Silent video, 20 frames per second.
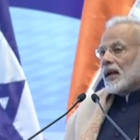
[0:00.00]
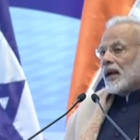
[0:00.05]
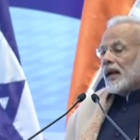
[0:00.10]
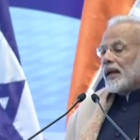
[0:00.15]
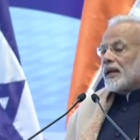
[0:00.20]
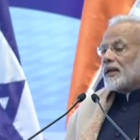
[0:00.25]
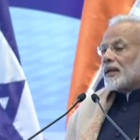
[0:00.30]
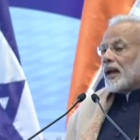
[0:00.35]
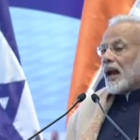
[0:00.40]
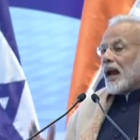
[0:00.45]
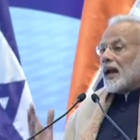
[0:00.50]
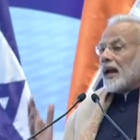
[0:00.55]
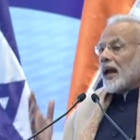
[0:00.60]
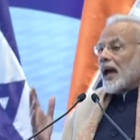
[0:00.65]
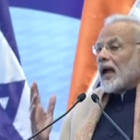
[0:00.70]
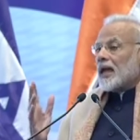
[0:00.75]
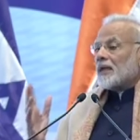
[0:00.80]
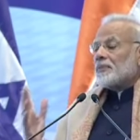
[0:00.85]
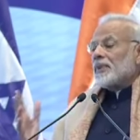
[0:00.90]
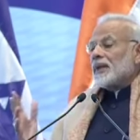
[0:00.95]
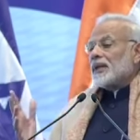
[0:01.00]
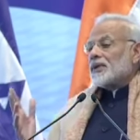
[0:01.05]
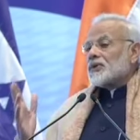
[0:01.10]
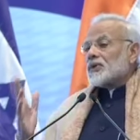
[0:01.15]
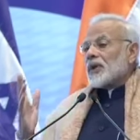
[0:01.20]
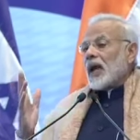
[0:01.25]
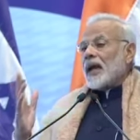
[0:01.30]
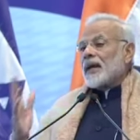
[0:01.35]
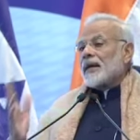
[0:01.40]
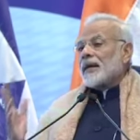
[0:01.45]
Israel has been
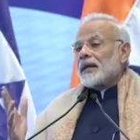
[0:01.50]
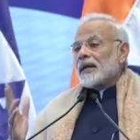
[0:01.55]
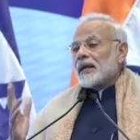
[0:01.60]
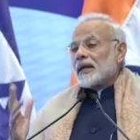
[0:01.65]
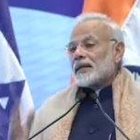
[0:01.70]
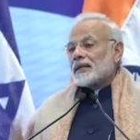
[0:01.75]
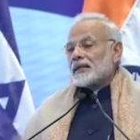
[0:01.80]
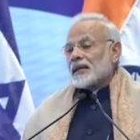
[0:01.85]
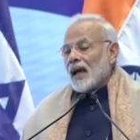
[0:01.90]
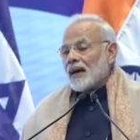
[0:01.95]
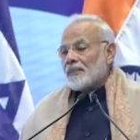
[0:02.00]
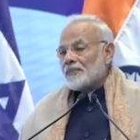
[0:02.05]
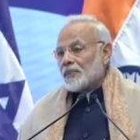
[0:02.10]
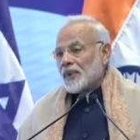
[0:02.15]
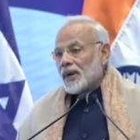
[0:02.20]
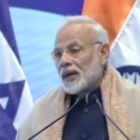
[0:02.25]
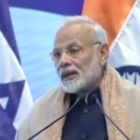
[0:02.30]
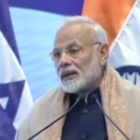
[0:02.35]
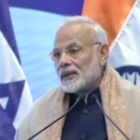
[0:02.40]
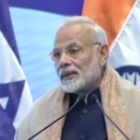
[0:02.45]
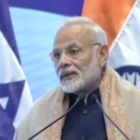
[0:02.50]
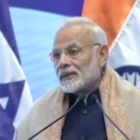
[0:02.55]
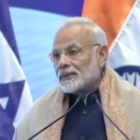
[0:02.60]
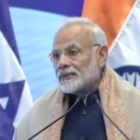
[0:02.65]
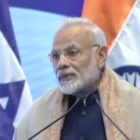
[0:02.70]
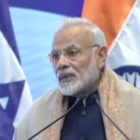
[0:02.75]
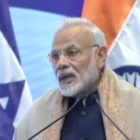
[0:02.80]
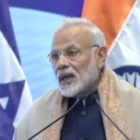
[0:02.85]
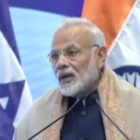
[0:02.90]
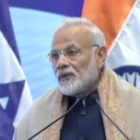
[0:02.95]
shining example
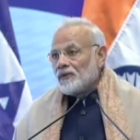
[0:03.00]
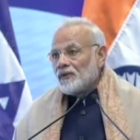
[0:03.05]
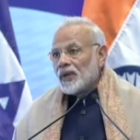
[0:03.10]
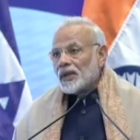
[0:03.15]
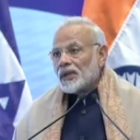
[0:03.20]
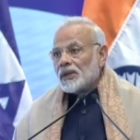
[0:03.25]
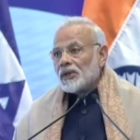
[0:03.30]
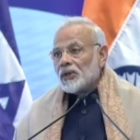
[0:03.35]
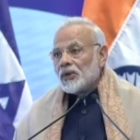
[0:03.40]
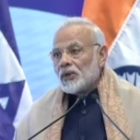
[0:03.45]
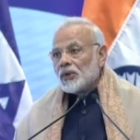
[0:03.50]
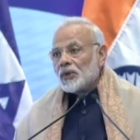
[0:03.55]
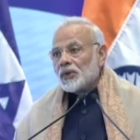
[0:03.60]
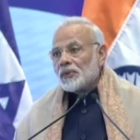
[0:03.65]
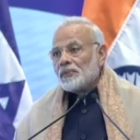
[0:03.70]
with new